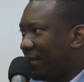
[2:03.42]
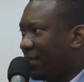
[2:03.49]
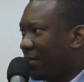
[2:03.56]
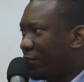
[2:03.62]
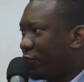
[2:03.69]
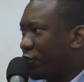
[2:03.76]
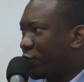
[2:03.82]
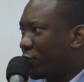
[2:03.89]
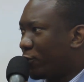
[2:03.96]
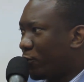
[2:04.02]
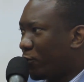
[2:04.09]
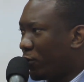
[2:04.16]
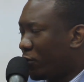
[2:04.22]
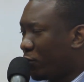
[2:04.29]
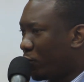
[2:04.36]
that
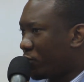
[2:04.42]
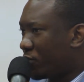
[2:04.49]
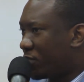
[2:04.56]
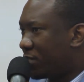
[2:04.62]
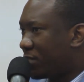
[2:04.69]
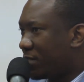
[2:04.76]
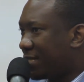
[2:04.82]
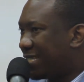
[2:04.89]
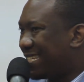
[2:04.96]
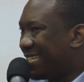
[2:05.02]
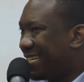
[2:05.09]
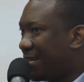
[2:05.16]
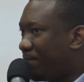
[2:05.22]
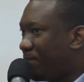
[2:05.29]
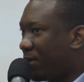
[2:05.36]
slowly was
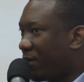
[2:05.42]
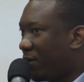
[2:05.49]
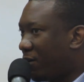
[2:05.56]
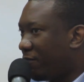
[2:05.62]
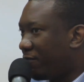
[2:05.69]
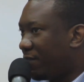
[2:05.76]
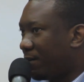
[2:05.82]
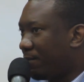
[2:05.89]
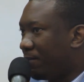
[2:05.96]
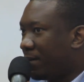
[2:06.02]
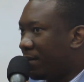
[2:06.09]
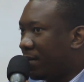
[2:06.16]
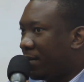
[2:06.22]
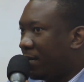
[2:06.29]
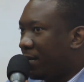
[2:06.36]
slipping off
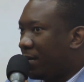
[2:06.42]
them.